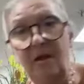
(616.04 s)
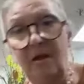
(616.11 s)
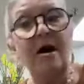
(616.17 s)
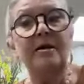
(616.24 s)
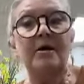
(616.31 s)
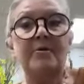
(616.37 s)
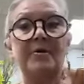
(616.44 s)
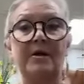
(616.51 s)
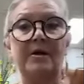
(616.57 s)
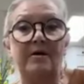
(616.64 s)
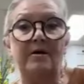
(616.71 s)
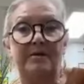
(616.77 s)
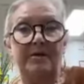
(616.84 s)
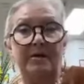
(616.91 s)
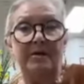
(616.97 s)
lot going
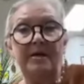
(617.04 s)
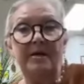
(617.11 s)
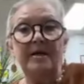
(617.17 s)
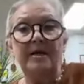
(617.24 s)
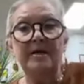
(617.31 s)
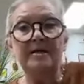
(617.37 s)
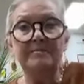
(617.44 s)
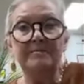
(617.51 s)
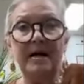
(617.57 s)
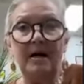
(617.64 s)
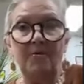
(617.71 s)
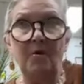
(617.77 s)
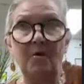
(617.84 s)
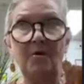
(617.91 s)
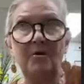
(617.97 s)
on in
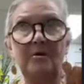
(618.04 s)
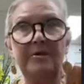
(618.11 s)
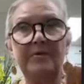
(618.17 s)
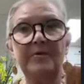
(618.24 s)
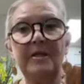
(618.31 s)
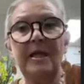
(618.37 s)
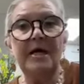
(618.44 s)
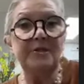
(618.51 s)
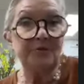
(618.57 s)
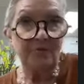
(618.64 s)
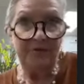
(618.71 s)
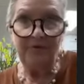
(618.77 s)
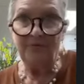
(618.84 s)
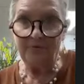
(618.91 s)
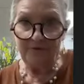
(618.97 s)
my world in the last
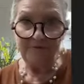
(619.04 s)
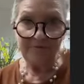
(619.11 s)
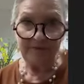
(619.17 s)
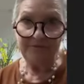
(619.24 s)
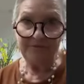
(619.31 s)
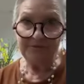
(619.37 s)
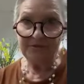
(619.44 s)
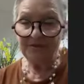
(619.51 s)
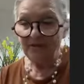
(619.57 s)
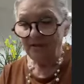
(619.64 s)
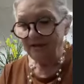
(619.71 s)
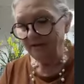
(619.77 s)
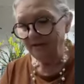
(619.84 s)
21 months.